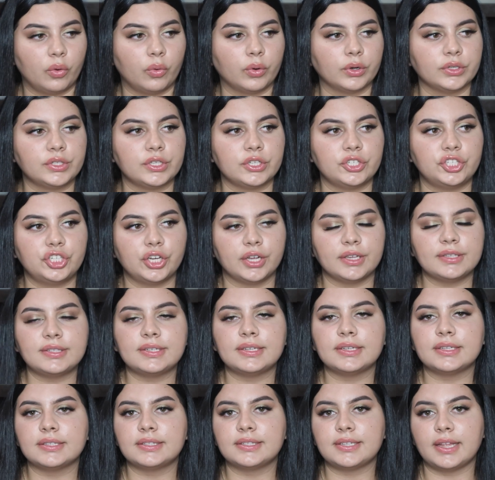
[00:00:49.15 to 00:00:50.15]
or to
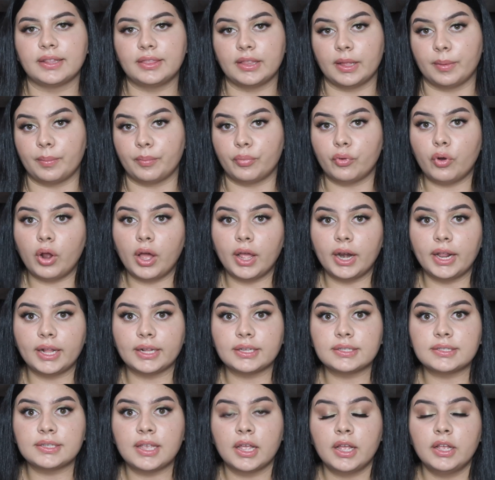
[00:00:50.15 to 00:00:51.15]
just send them
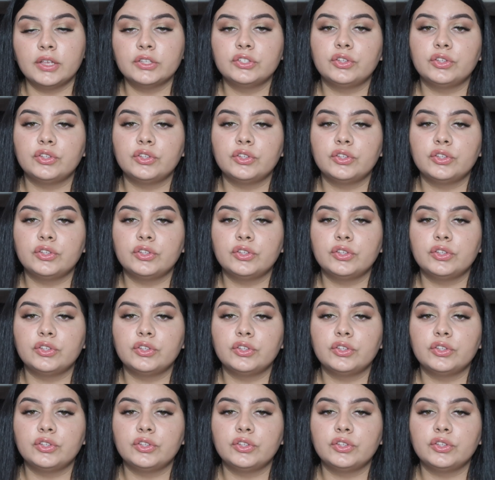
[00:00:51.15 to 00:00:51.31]
products